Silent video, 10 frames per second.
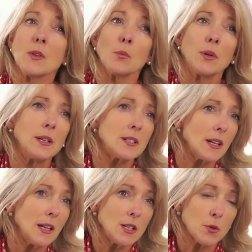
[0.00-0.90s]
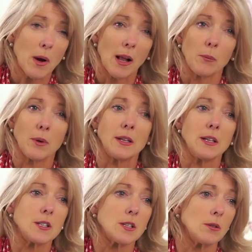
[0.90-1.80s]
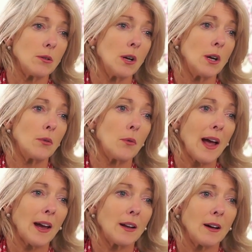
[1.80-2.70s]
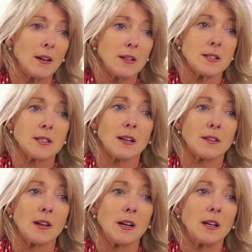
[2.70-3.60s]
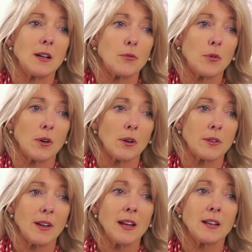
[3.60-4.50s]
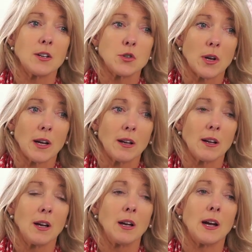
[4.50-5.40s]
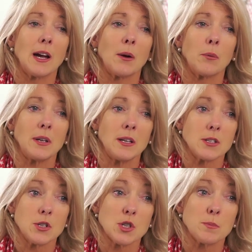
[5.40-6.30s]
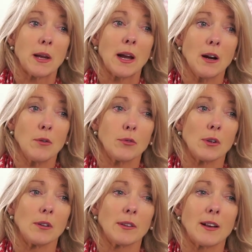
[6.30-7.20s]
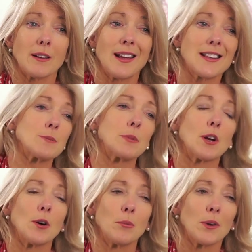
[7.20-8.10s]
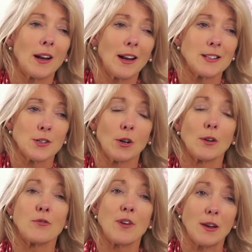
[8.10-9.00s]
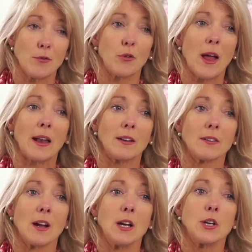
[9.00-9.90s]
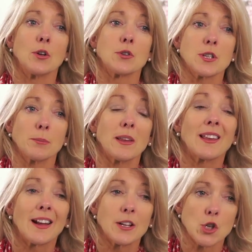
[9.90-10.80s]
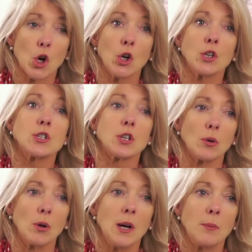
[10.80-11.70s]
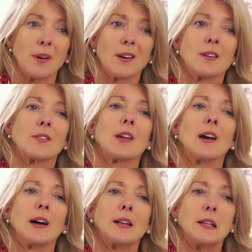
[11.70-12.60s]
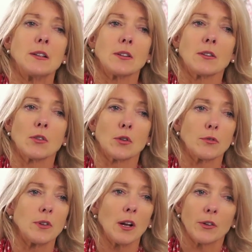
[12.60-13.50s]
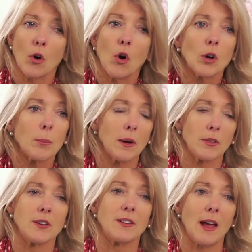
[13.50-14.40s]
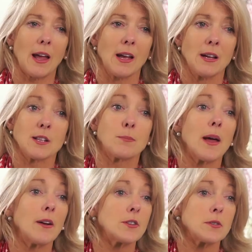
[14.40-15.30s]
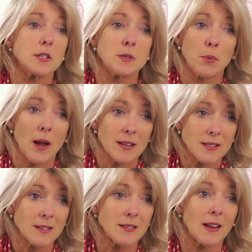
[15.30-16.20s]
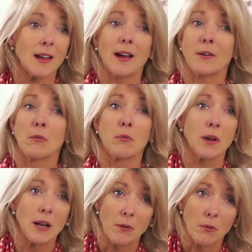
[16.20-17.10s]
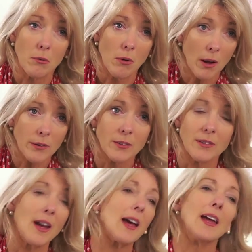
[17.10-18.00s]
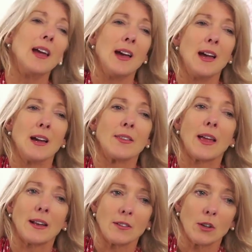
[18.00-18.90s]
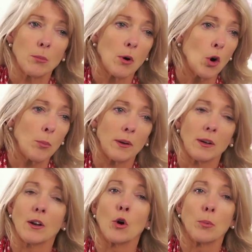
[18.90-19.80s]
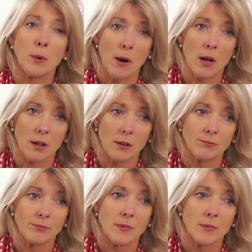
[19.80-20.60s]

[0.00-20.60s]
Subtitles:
We need to eat well. We need to recognize that if we're taking a drink, we need to just be careful that it hasn't become what I like to call a fake friend. You know, something that I turn to because I need to sort of not talk about the day. It's better to express and say I had a really rotten day than to come home and open a bottle.